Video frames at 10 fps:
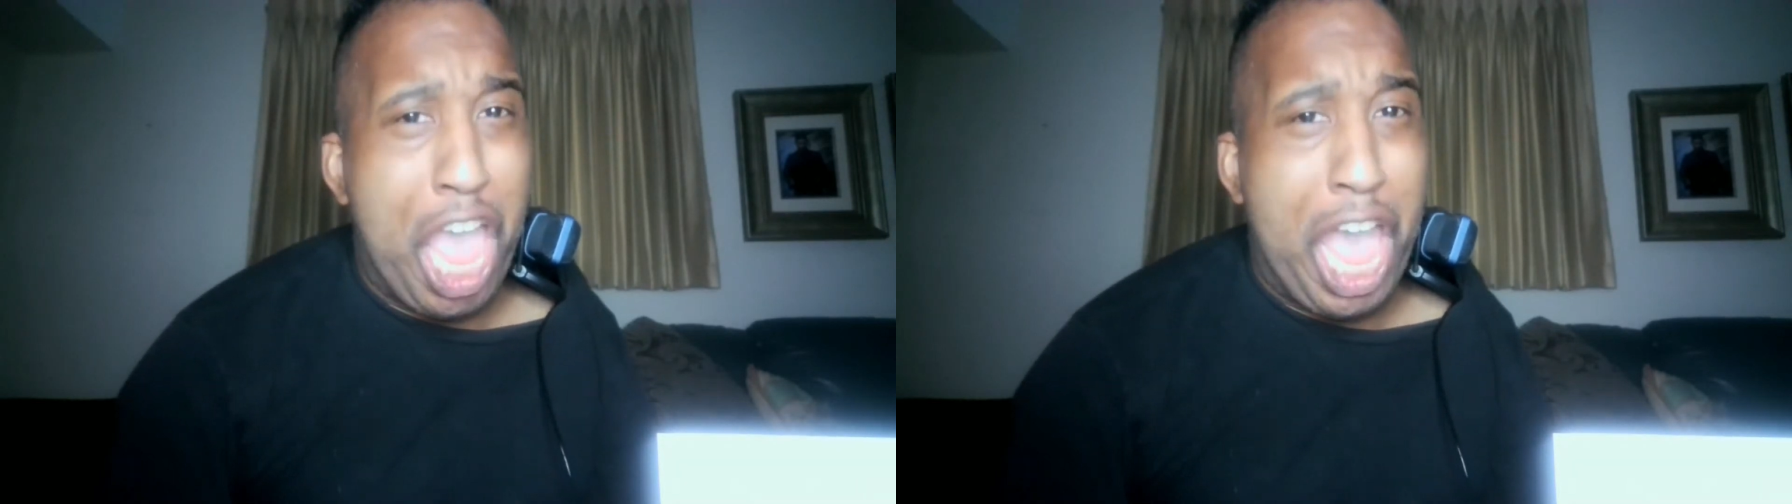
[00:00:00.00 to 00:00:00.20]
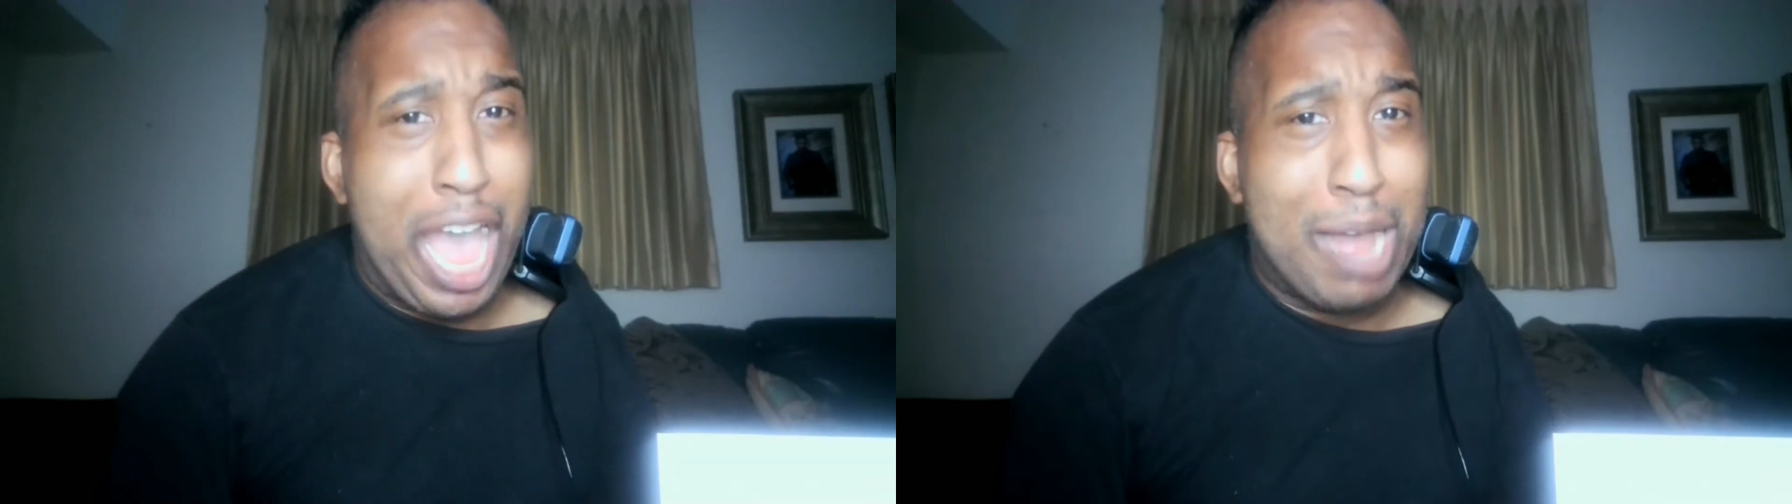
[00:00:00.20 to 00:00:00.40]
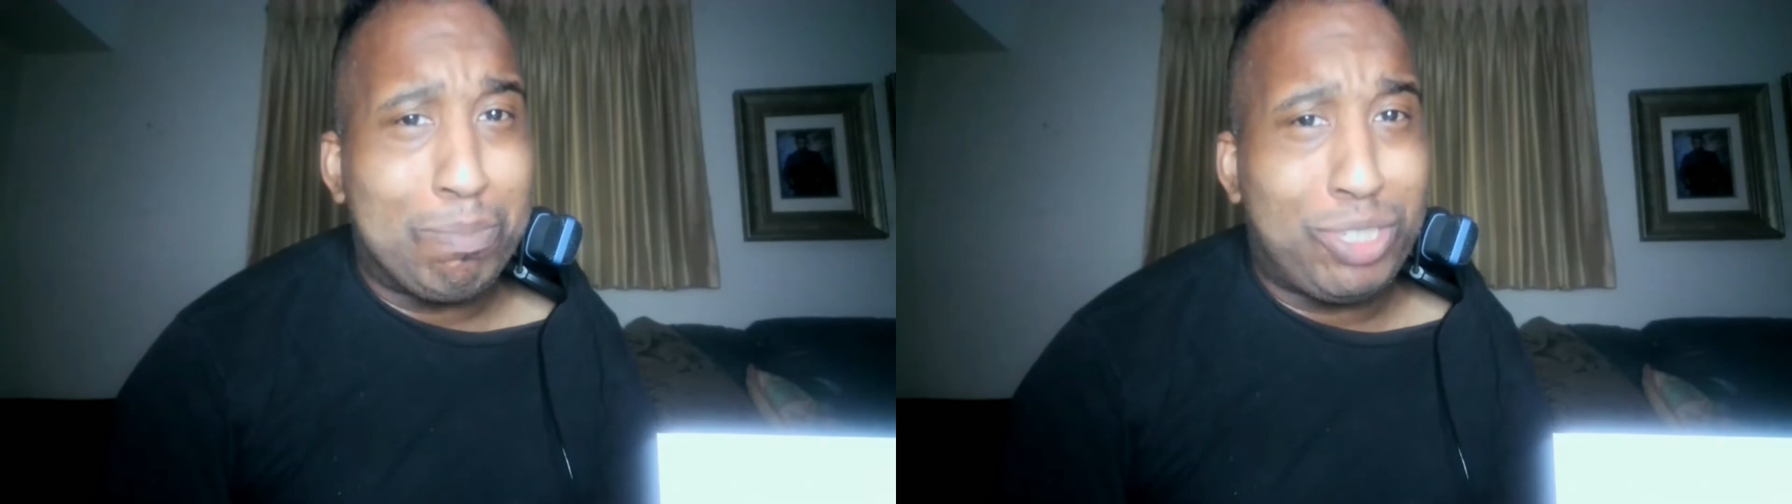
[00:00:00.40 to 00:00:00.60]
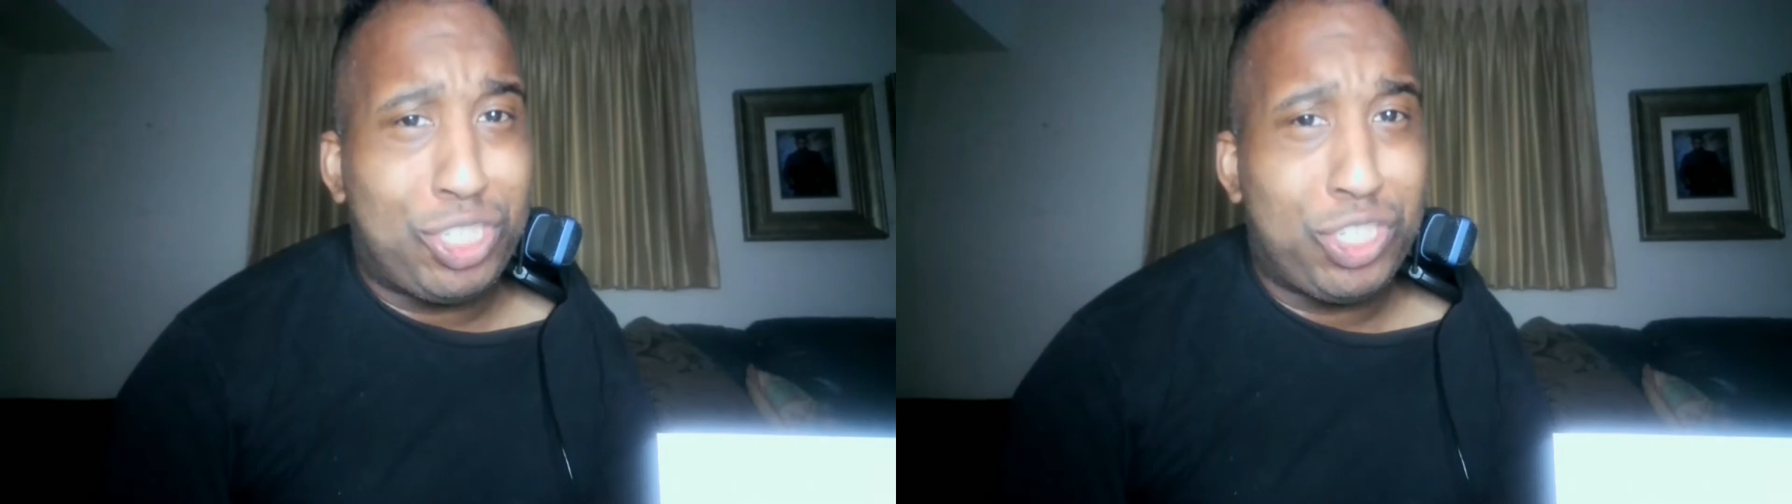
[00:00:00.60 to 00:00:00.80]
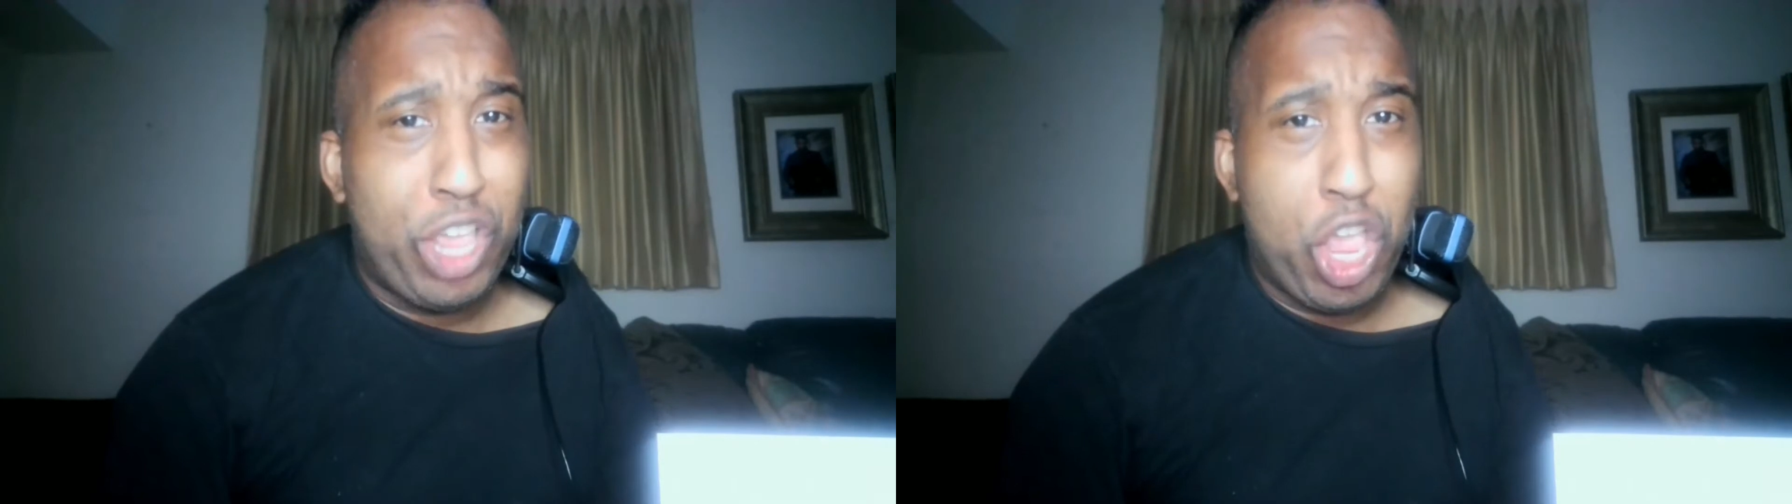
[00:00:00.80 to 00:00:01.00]

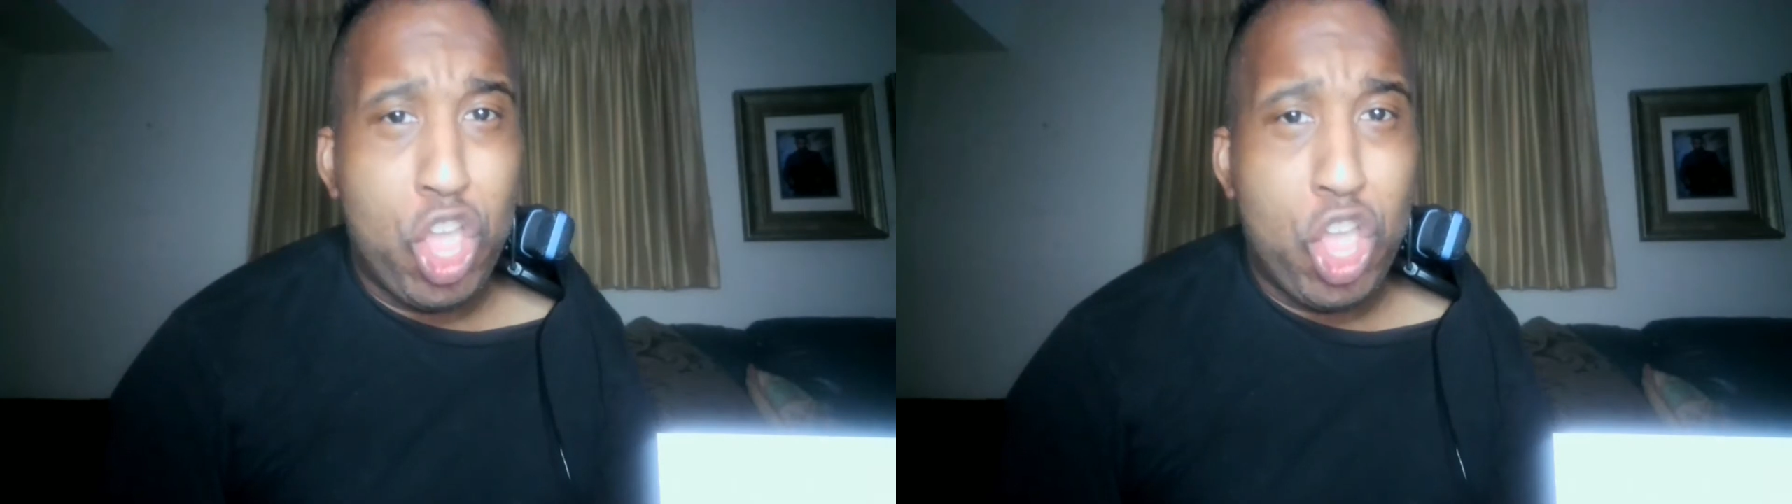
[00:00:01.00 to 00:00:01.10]
amps.